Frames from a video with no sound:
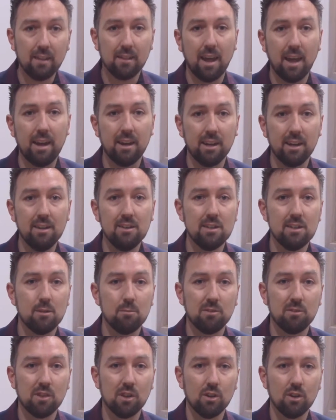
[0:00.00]
that into
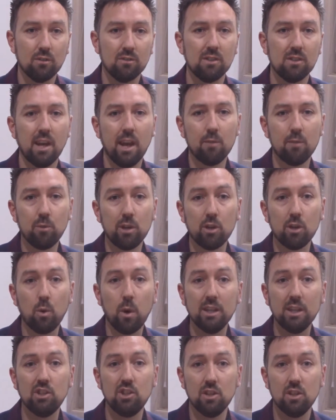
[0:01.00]
themselves and we
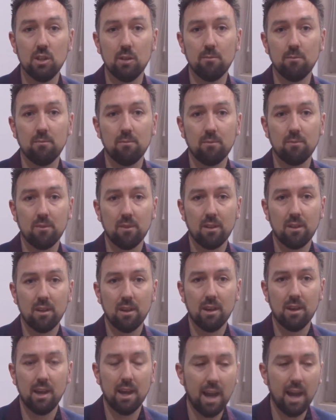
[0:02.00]
question them.
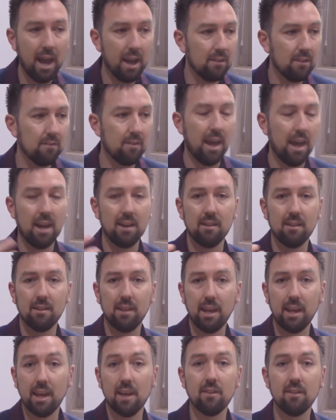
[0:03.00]
And out of that,
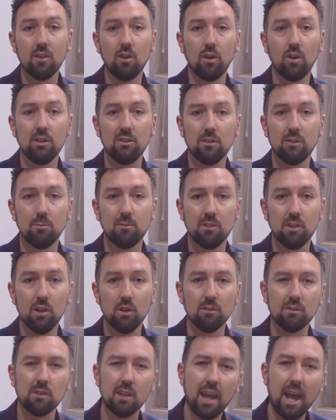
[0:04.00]
they get the knowledge
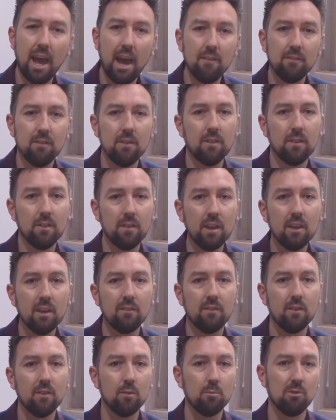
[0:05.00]
themselves. So they have to think
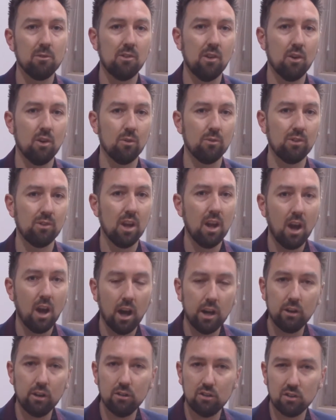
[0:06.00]
for themselves.
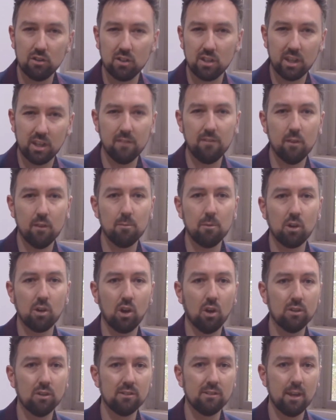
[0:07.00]
I don't just give them the
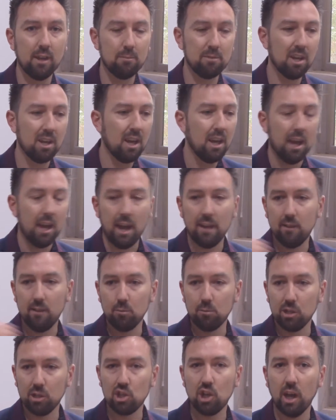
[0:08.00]
concept and
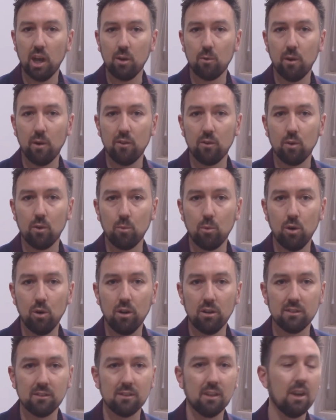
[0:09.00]
then we check whether it
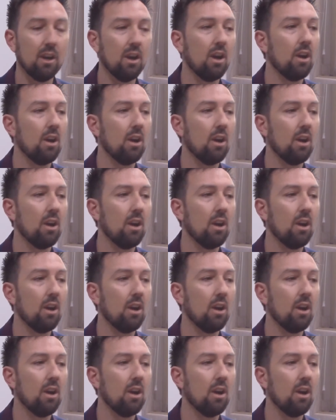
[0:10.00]
works.